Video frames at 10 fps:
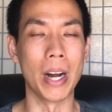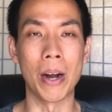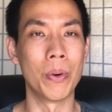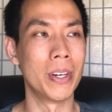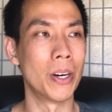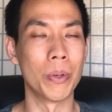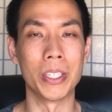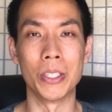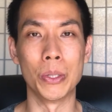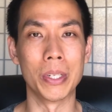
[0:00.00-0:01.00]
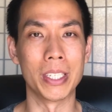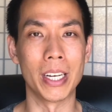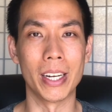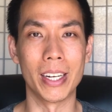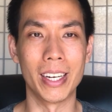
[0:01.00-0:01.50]
wouldn't know what to do with his
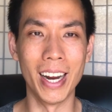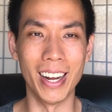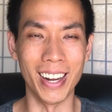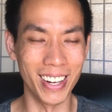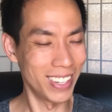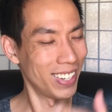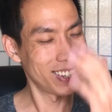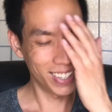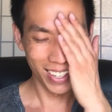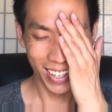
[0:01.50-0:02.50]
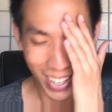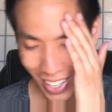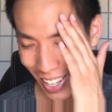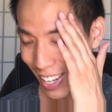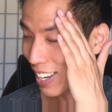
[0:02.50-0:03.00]
head.
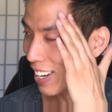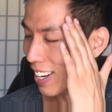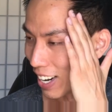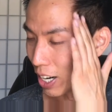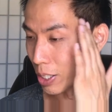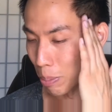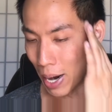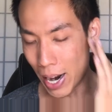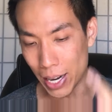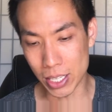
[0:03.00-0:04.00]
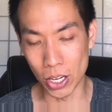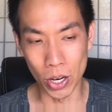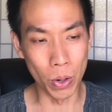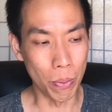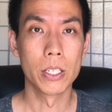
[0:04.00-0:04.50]
That was bad.
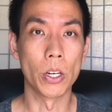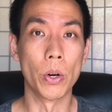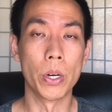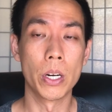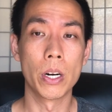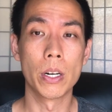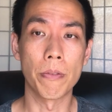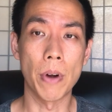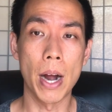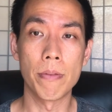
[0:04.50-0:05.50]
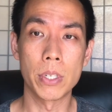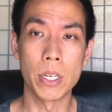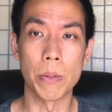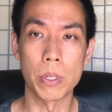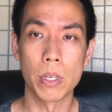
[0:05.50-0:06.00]
So here are the 5
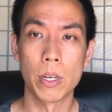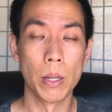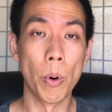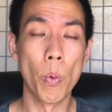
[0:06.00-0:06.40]
tips. Number